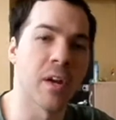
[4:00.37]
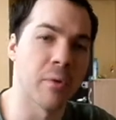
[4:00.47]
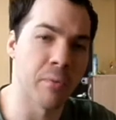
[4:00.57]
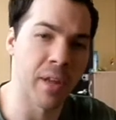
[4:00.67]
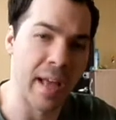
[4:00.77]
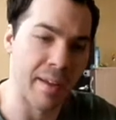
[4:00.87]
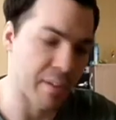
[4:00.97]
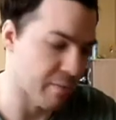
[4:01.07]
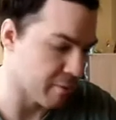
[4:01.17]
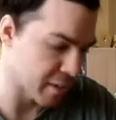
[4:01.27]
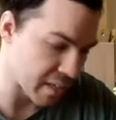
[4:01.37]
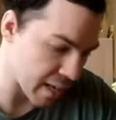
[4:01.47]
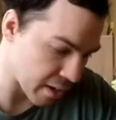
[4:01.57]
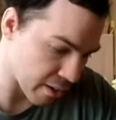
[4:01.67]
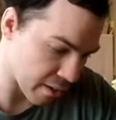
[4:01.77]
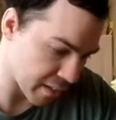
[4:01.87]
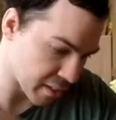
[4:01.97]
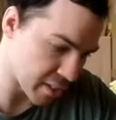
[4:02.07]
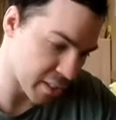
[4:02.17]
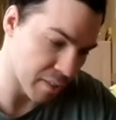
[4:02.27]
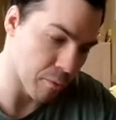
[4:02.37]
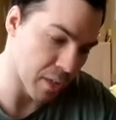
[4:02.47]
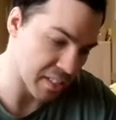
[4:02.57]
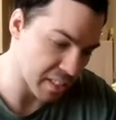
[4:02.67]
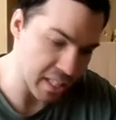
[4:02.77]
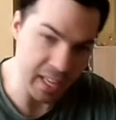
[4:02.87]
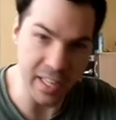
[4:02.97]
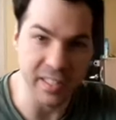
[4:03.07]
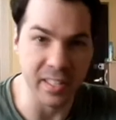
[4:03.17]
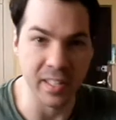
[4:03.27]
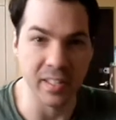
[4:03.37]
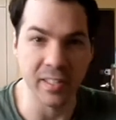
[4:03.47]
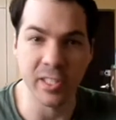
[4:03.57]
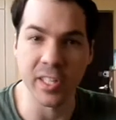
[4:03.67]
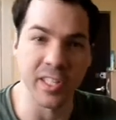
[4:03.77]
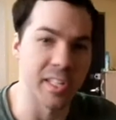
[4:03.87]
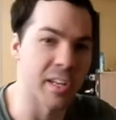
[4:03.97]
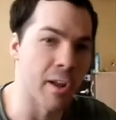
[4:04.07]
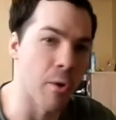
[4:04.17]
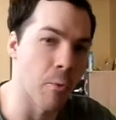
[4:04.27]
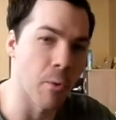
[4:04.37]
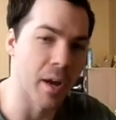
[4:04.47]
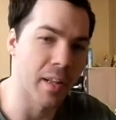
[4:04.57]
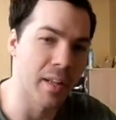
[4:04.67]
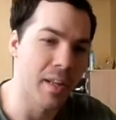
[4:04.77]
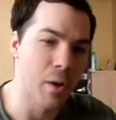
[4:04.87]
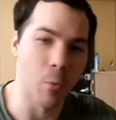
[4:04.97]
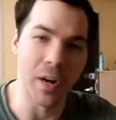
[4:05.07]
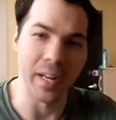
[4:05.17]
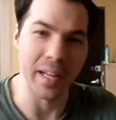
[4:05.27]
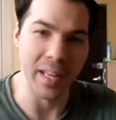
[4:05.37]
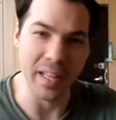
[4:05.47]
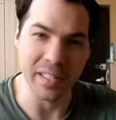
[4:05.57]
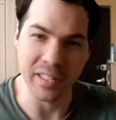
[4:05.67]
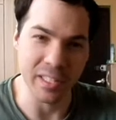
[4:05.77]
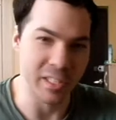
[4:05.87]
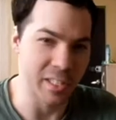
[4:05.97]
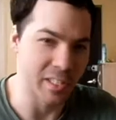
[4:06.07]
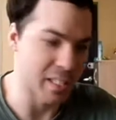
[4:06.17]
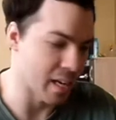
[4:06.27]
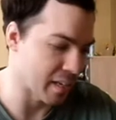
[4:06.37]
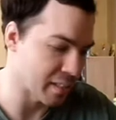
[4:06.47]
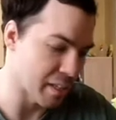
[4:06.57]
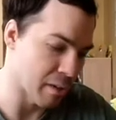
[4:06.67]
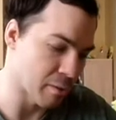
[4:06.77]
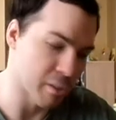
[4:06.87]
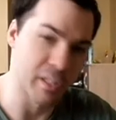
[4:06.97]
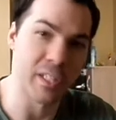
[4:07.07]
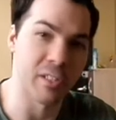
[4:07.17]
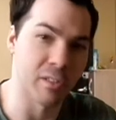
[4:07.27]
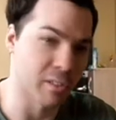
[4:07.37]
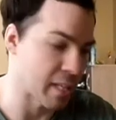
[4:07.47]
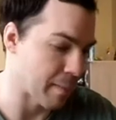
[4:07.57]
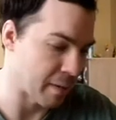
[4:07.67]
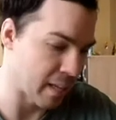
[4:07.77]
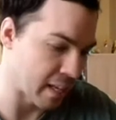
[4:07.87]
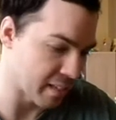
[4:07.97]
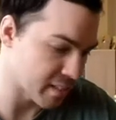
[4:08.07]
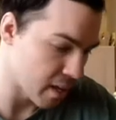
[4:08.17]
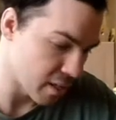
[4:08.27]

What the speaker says: are we having for dinner, and she wants this, and she doesn't know what it is, because she's not, you know, traditional Japanese.